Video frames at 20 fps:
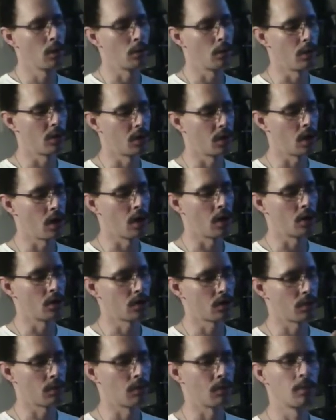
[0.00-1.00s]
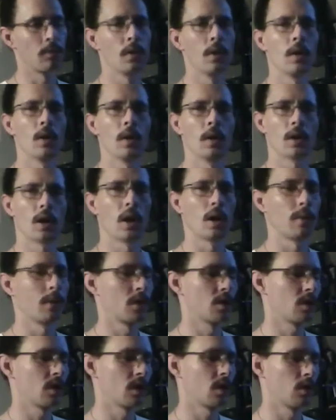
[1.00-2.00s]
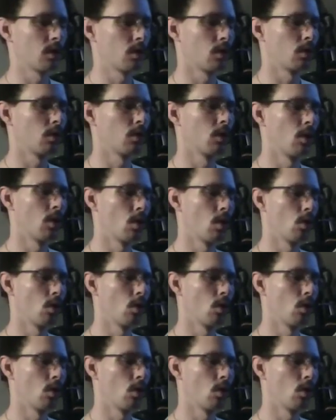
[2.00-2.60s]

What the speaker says: with some carbon steel